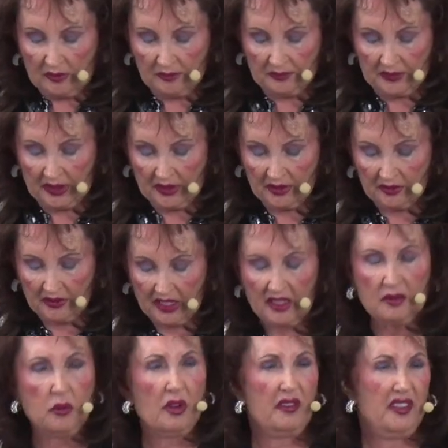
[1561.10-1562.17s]
It
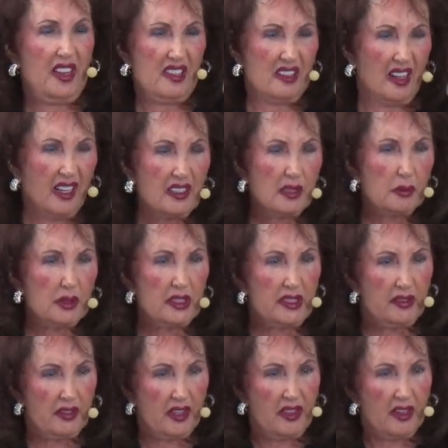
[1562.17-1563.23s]
takes more faith not to
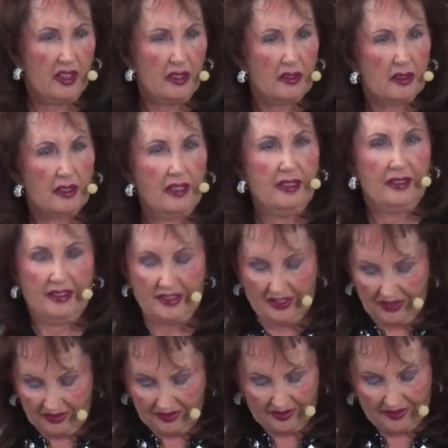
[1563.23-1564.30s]
believe, I think. It's
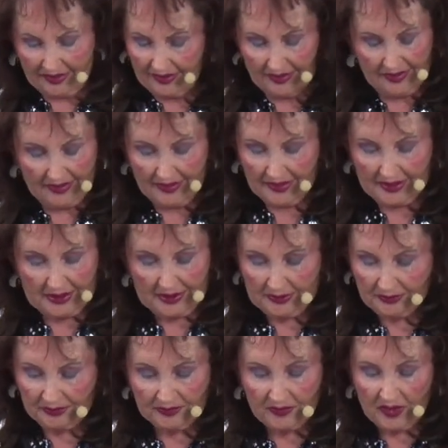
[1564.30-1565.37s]
just,
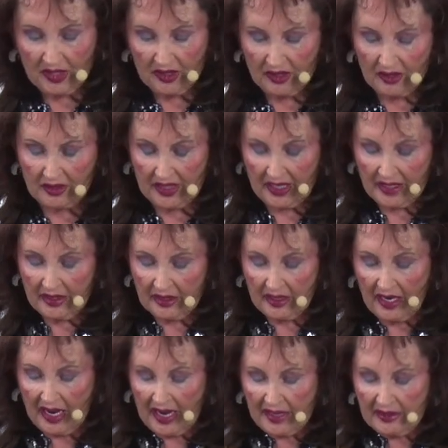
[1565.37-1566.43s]
okay,
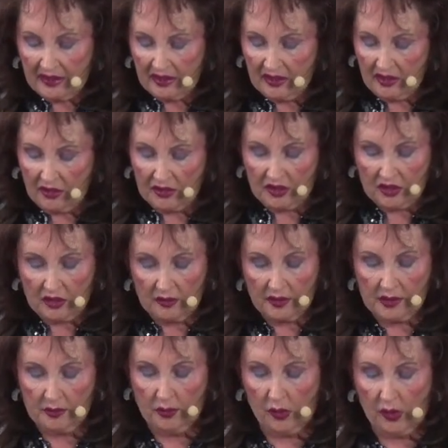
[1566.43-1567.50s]
God is their
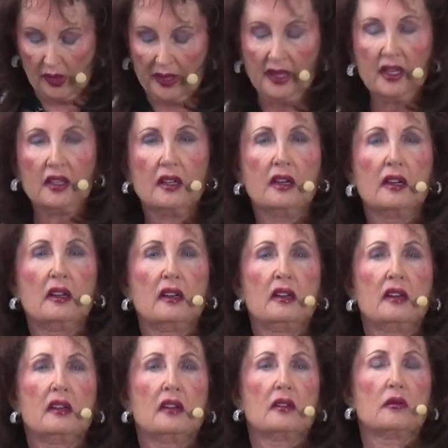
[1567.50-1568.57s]
servant boy.
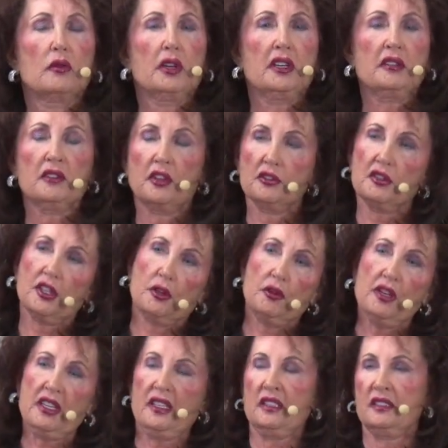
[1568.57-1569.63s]
When they're
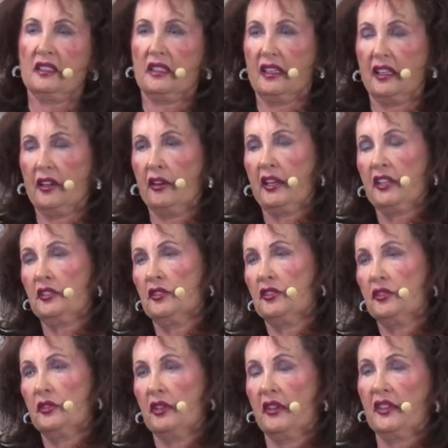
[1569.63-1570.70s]
decreeing and declaring and you're
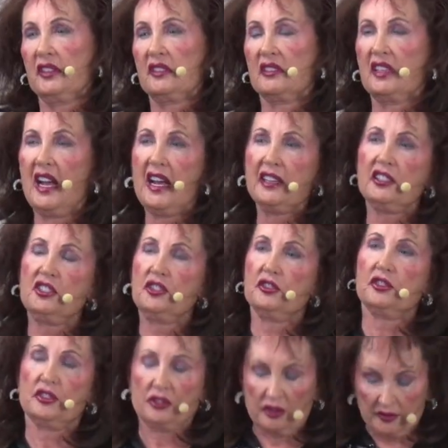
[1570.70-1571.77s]
doing all this, God is your
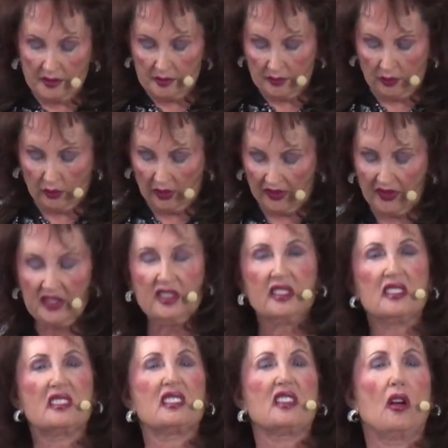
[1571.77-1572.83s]
servant boy. This
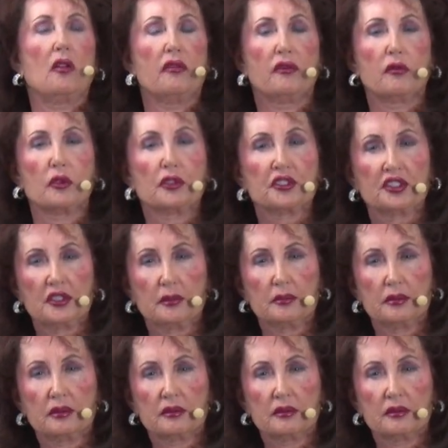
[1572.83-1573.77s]
is self-worship.